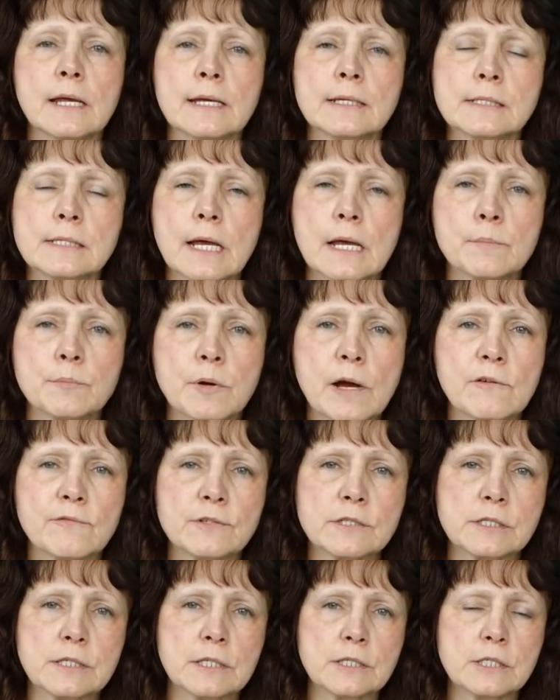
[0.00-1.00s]
End Time
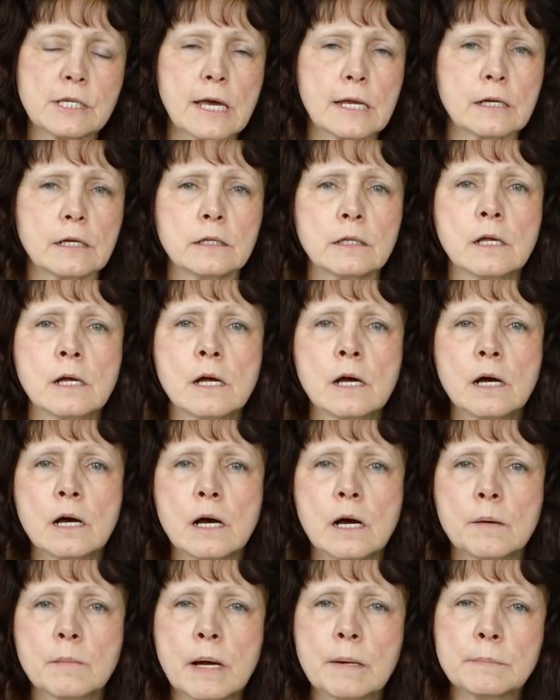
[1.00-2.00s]
Prophecy channel.
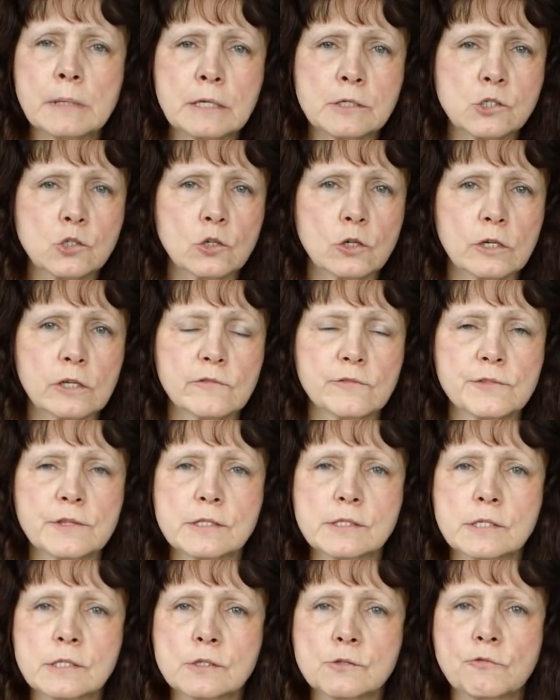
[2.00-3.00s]
Um, I'm not sure if
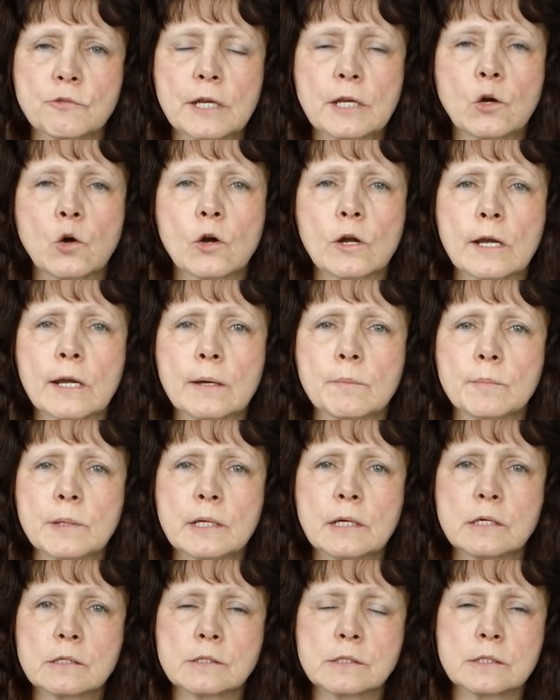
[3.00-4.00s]
this is recording
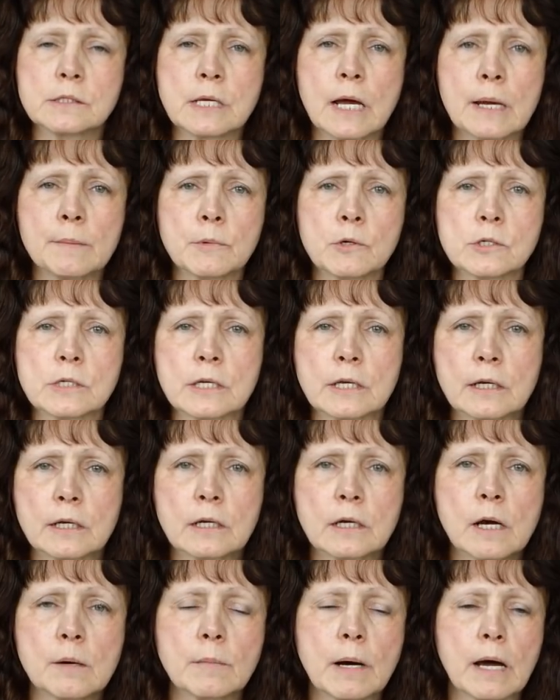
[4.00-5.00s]
because the timer
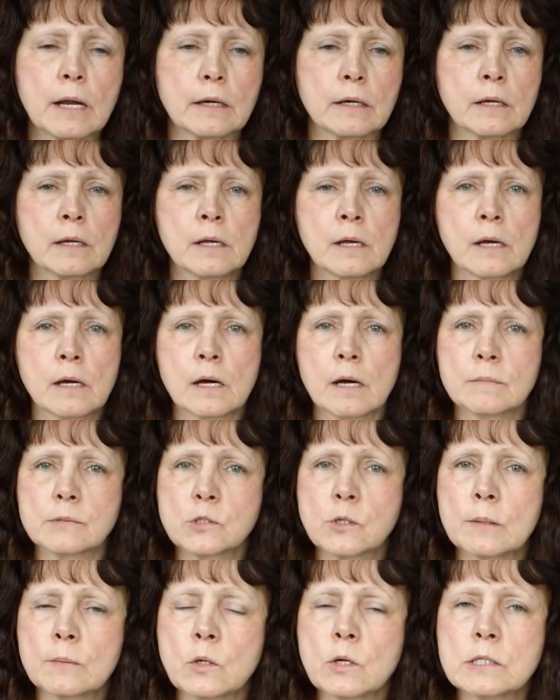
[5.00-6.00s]
didn't come on. Um,
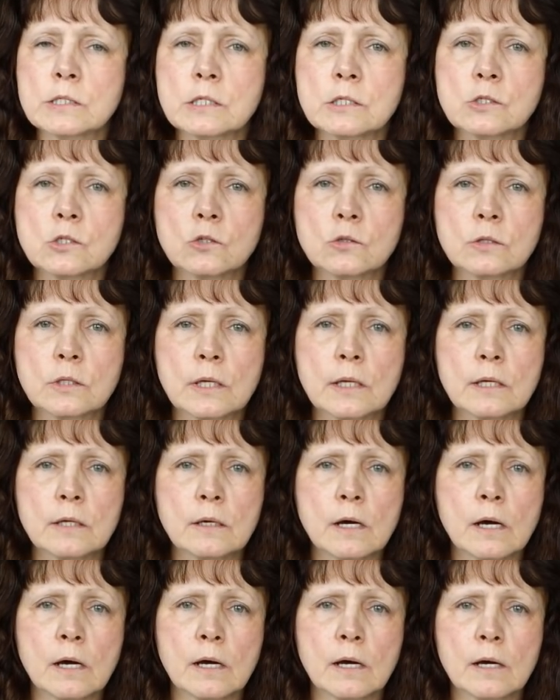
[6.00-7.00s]
so I'm going to do
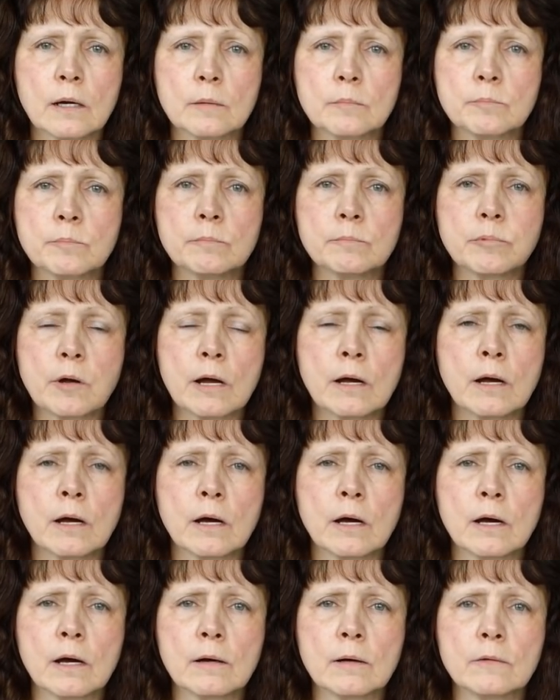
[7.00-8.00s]
the uh,
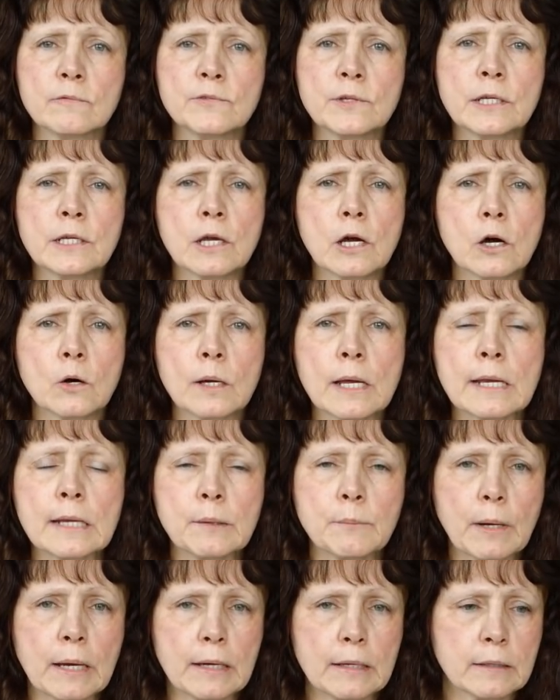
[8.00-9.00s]
uh, video
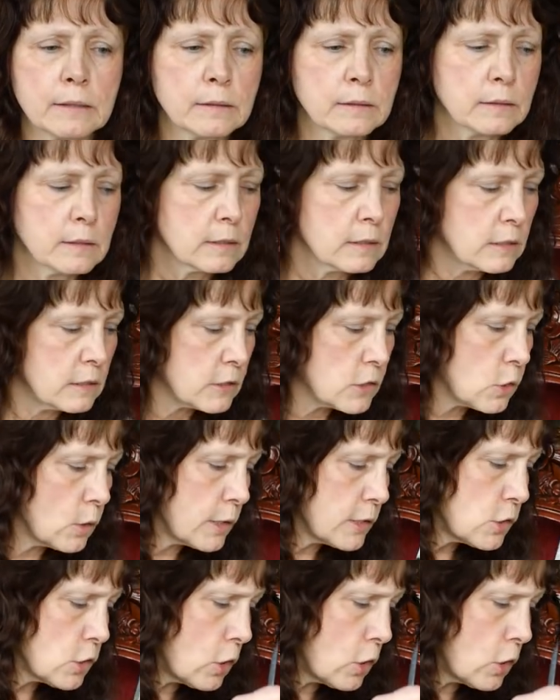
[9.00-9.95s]
anyway. So